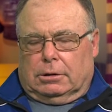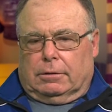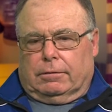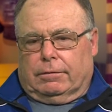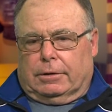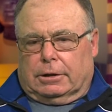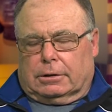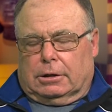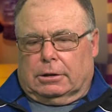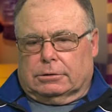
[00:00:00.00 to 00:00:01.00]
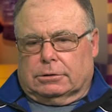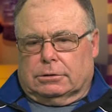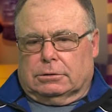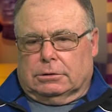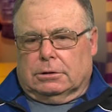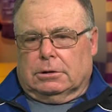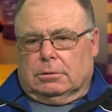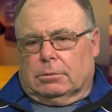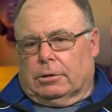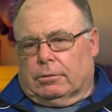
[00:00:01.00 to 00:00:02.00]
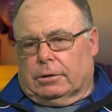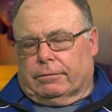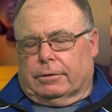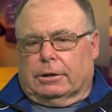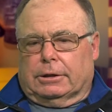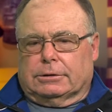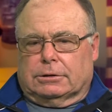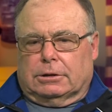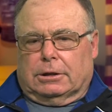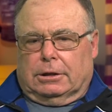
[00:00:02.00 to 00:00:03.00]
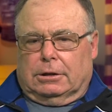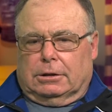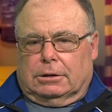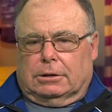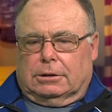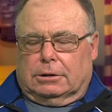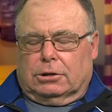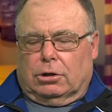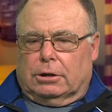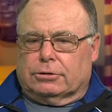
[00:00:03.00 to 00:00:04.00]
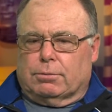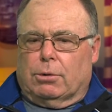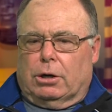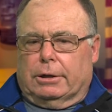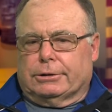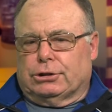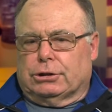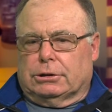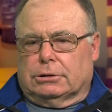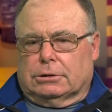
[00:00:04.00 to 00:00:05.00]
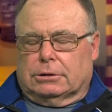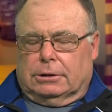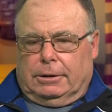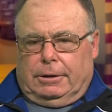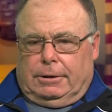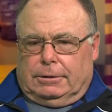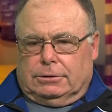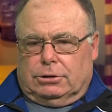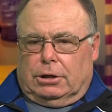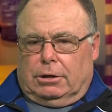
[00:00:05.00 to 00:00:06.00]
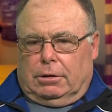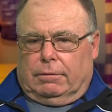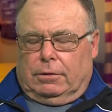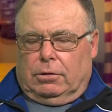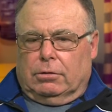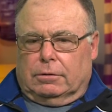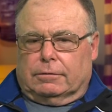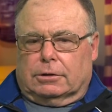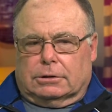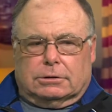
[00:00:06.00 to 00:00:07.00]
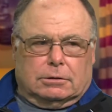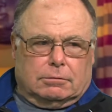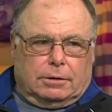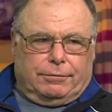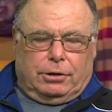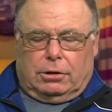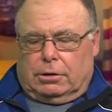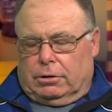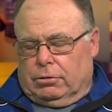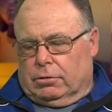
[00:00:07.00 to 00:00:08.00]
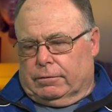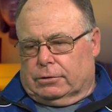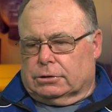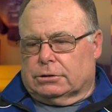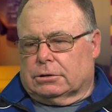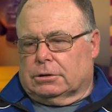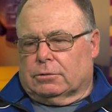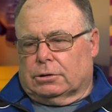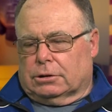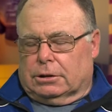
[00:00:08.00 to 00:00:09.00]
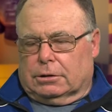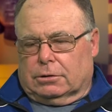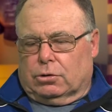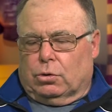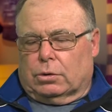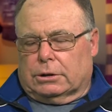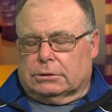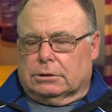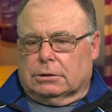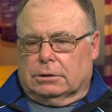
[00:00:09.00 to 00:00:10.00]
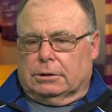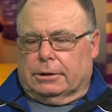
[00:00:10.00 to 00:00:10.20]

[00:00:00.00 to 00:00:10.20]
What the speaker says: in fact, my wife and I study cosmology, study of the universe at Riviera University. We take a course, and